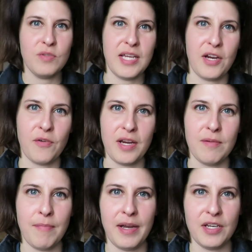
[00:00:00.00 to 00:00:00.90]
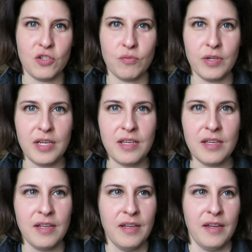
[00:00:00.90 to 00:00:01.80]
decorate my
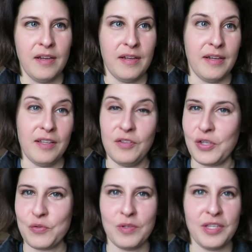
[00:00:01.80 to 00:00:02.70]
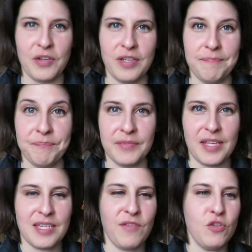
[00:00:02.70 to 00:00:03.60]
drink. Uh, looks really good.
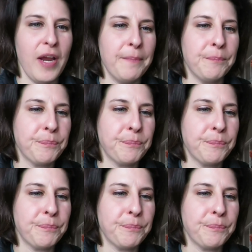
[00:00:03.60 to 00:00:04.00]
Let's give it a try.